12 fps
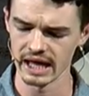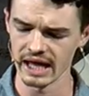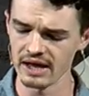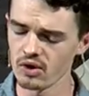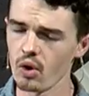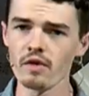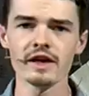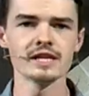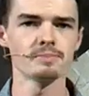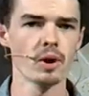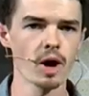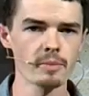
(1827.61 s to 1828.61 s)
In all
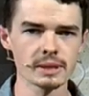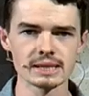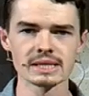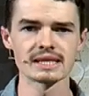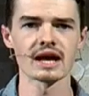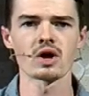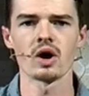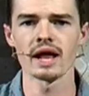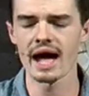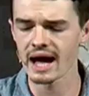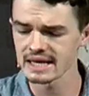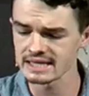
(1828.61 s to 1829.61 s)
these purposes that God
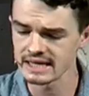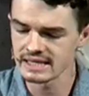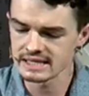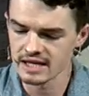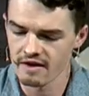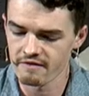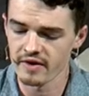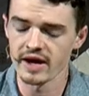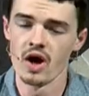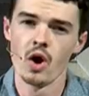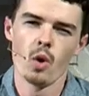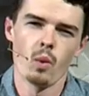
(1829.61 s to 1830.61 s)
has in suffering,